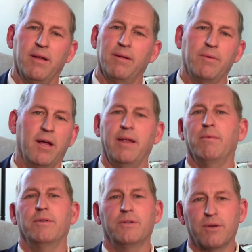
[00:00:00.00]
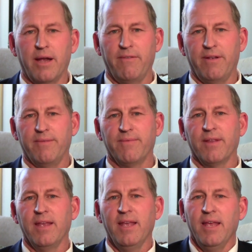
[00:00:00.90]
I'm not able to drive it."
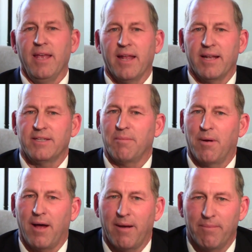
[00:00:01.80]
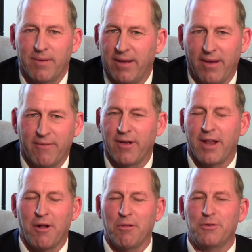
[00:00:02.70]
And I said, "Bob, I've got
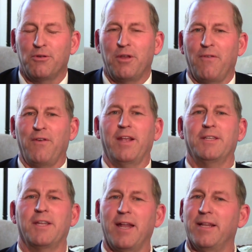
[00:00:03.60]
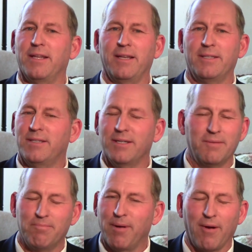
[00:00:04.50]
all the certificates done. It's
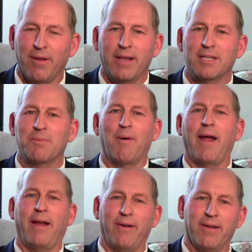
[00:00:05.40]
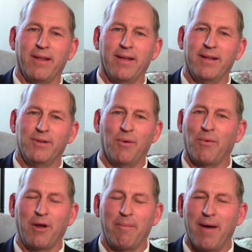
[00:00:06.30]
just barely expired. Don't
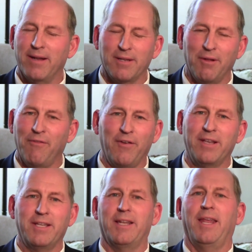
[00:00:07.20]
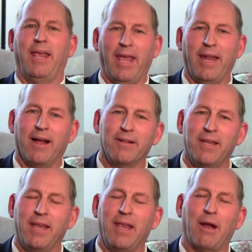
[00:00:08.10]
worry about it. It's a little fix-it ticket. I'll
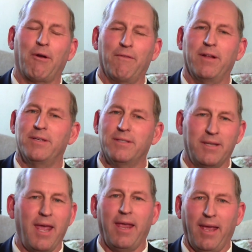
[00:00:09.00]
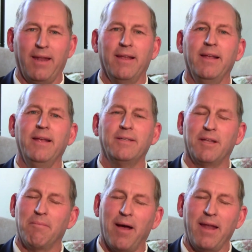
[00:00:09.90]
take care of it. Just take it. It's
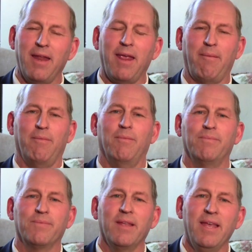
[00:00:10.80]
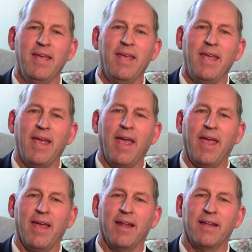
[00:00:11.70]
in my name."
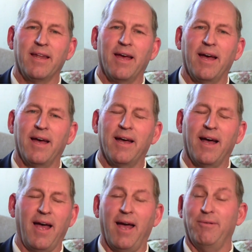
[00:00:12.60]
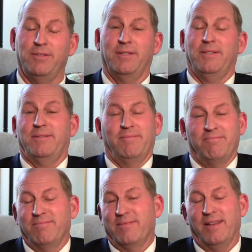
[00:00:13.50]
And I was just,
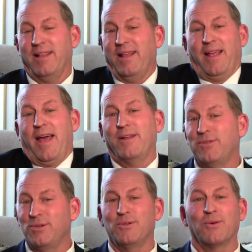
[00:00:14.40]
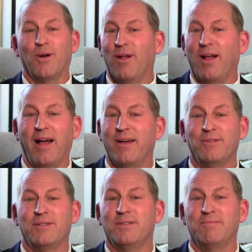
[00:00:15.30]
as usual, I
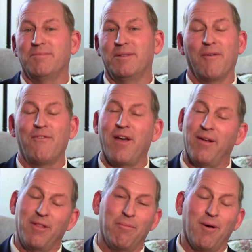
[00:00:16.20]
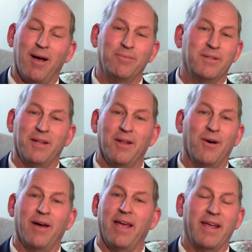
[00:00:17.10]
was dumbfounded that Bob said,
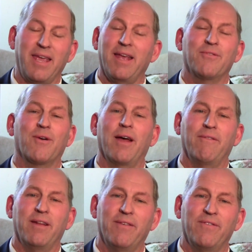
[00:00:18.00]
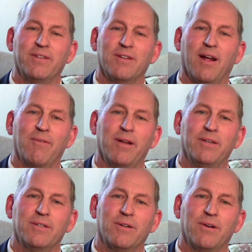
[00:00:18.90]
"No, I can't drive it if it's not
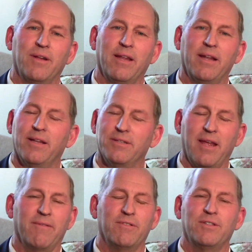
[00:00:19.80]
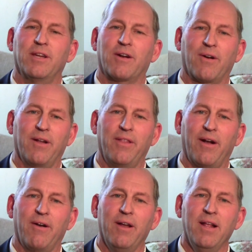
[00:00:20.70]
registered and it doesn't have a sticker on there."